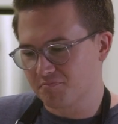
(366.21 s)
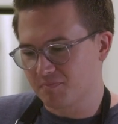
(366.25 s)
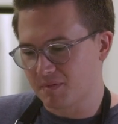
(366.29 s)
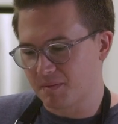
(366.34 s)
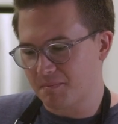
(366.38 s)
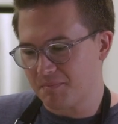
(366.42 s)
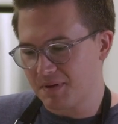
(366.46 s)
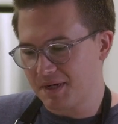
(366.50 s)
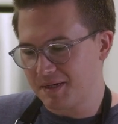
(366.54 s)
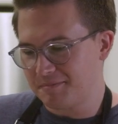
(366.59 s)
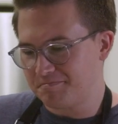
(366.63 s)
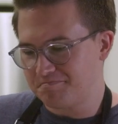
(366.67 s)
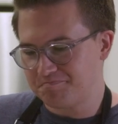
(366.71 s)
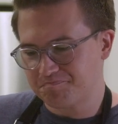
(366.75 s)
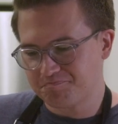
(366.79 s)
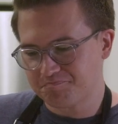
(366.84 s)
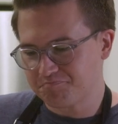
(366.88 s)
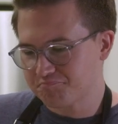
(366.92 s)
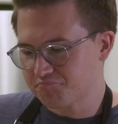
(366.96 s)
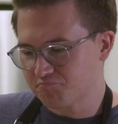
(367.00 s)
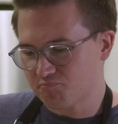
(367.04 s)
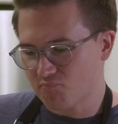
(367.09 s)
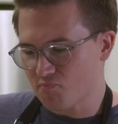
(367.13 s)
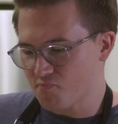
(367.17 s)
But
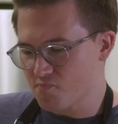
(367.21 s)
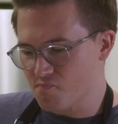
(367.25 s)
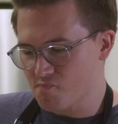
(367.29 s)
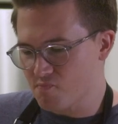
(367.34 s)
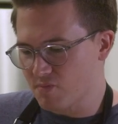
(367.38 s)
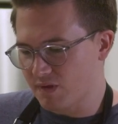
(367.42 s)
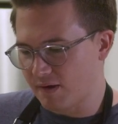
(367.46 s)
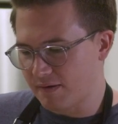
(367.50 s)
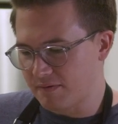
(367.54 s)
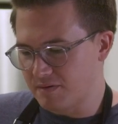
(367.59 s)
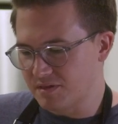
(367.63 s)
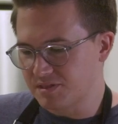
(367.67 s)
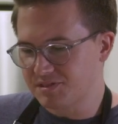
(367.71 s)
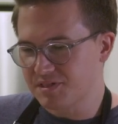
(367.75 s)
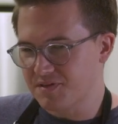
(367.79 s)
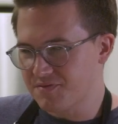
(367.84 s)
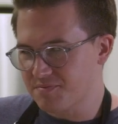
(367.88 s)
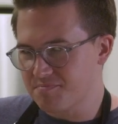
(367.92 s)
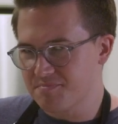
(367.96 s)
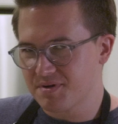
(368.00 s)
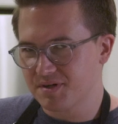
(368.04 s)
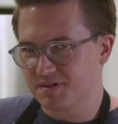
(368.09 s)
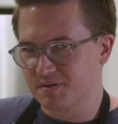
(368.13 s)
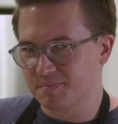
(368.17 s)
there's nothing
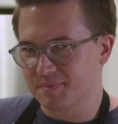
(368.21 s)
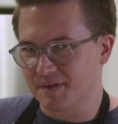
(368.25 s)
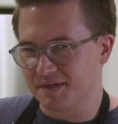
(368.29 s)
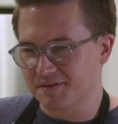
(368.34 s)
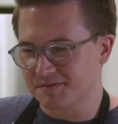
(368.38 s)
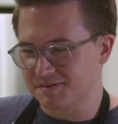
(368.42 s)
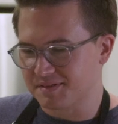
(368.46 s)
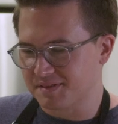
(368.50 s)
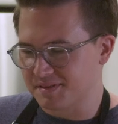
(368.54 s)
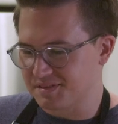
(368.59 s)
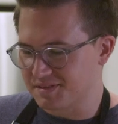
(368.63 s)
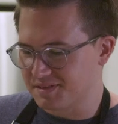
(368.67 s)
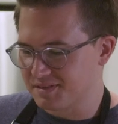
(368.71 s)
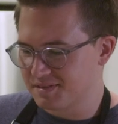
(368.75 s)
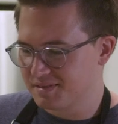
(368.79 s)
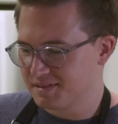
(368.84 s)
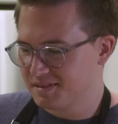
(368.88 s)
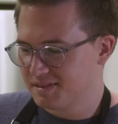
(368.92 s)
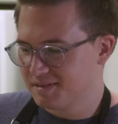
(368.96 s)
bitter about this.